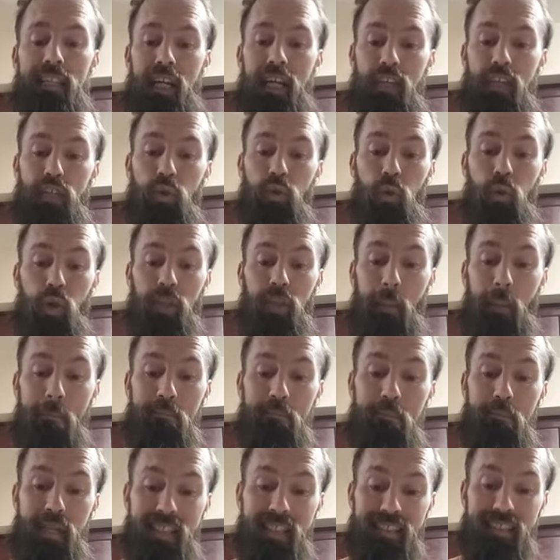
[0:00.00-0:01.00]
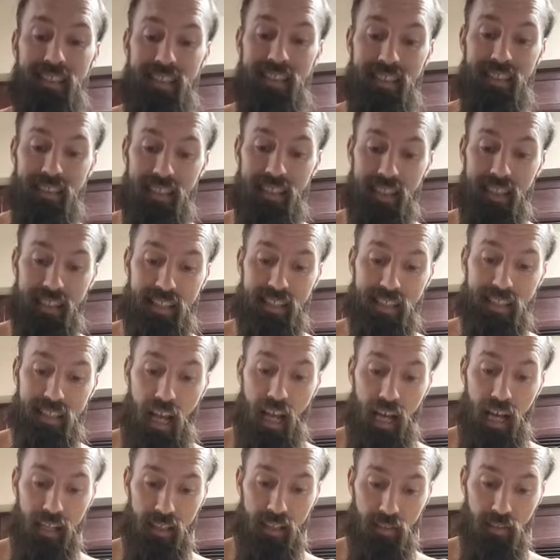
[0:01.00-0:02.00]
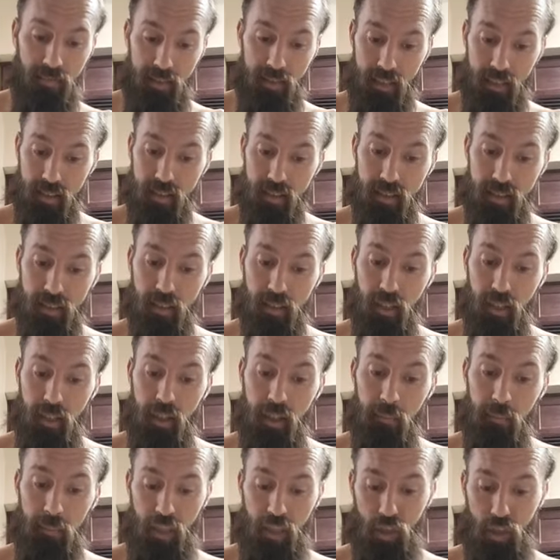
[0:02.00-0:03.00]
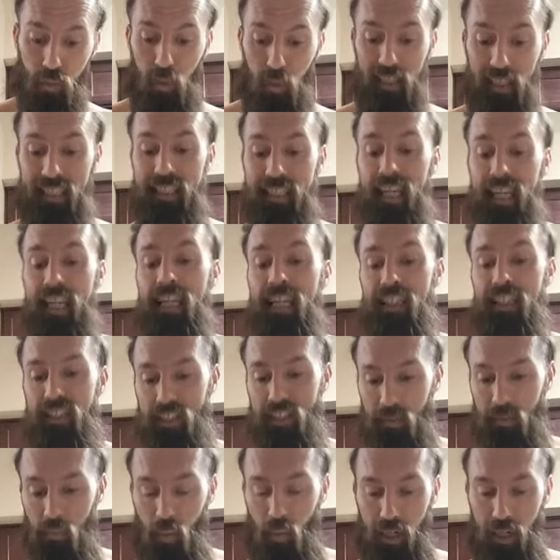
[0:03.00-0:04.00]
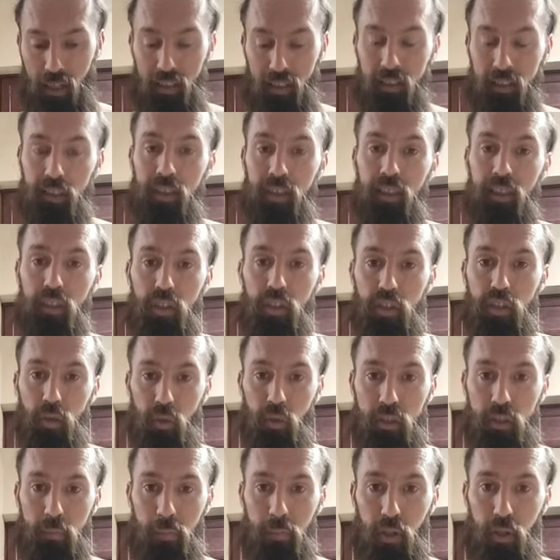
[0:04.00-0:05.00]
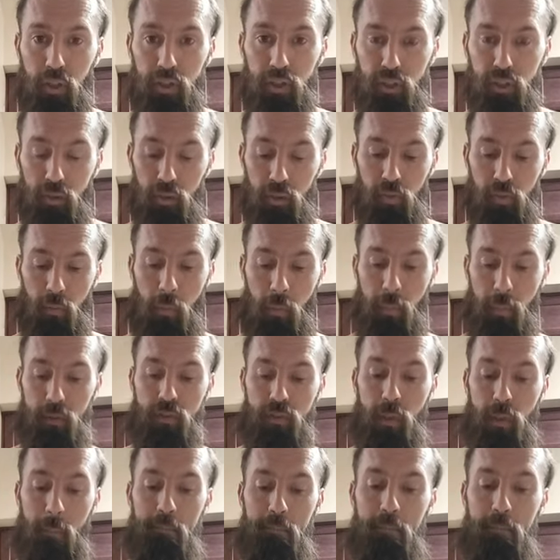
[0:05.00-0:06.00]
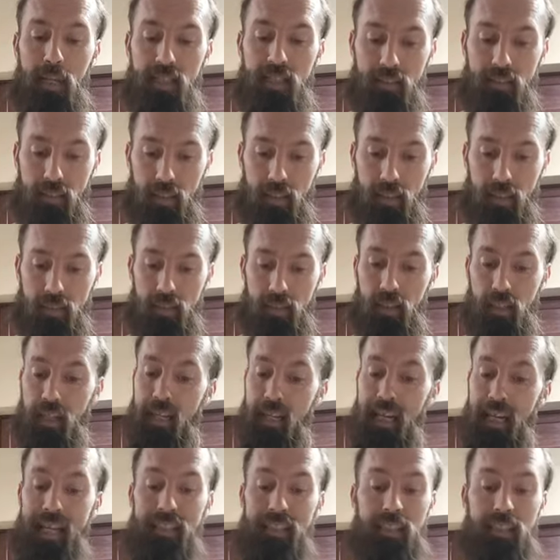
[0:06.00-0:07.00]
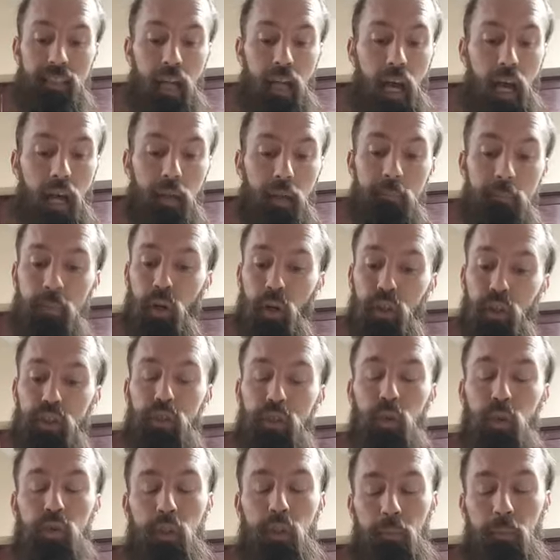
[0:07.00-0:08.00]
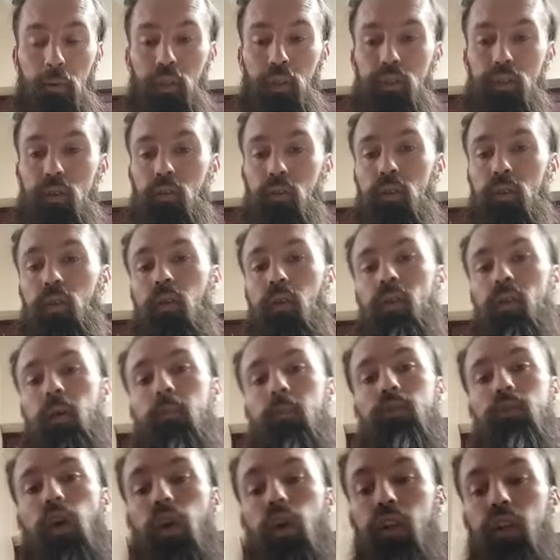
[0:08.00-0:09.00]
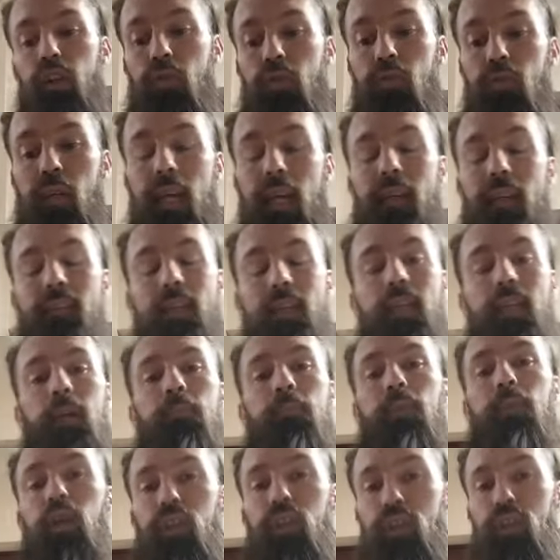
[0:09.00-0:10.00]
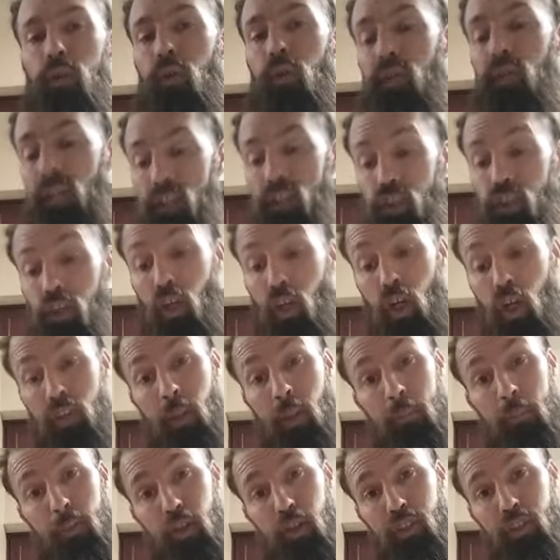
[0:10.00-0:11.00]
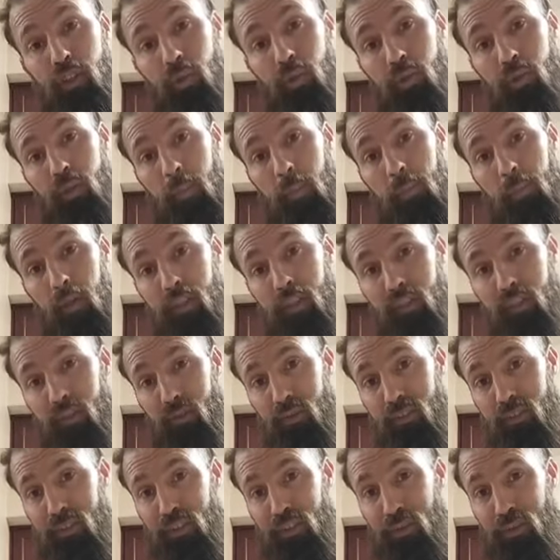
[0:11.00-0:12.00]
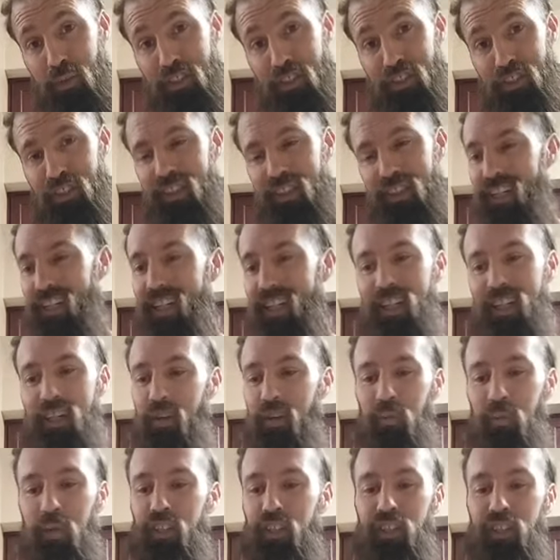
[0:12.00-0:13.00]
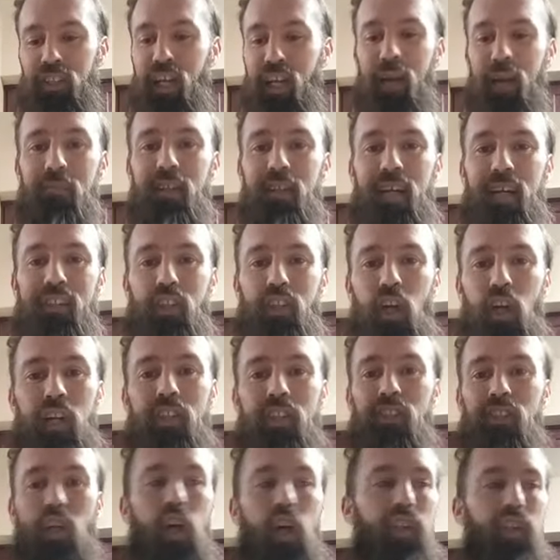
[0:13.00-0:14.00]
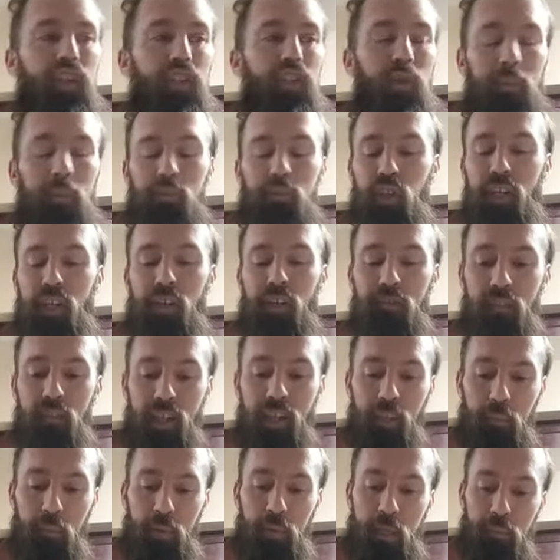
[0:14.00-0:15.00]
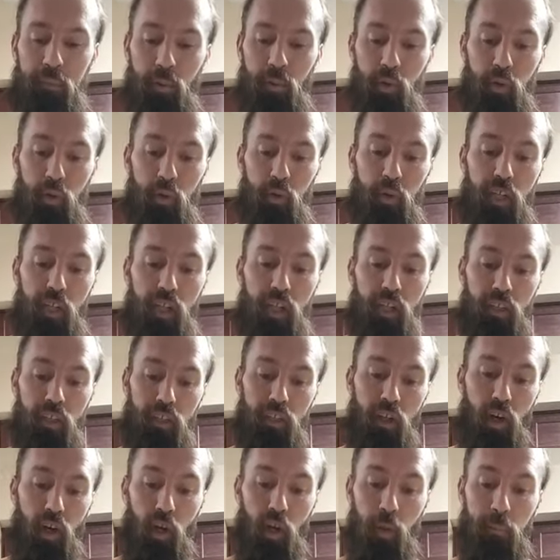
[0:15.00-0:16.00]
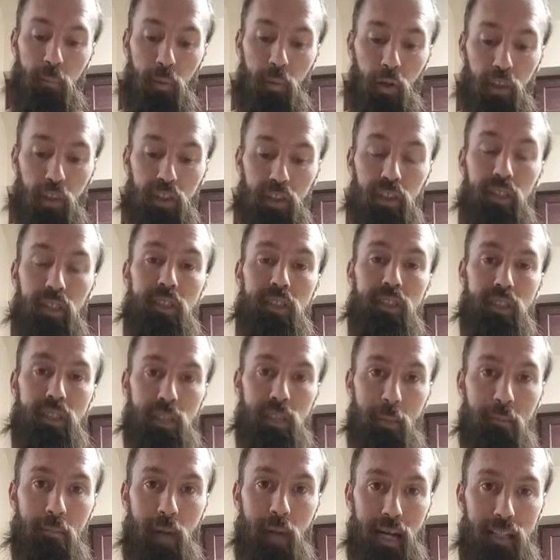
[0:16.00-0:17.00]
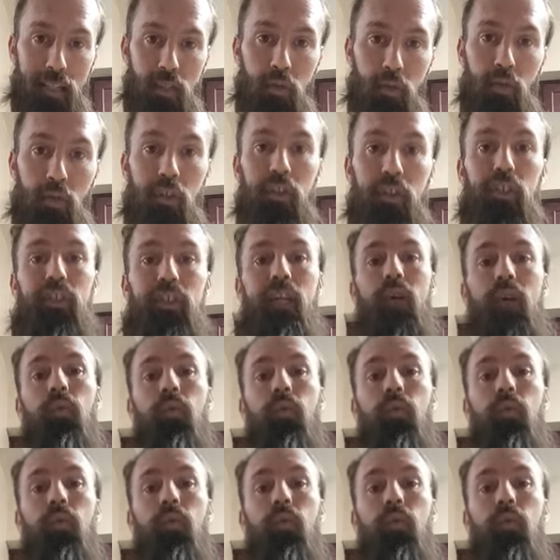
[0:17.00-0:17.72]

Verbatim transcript: you are on the business side of this because we're getting somewhere. So it's personal to business. It's not personal to personal. So everything I'm talking to you, you can't take it personal unless you're in the personal to personal situation which I'm not trying to talk to you. I'm trying to find the people who are personally somebody who understand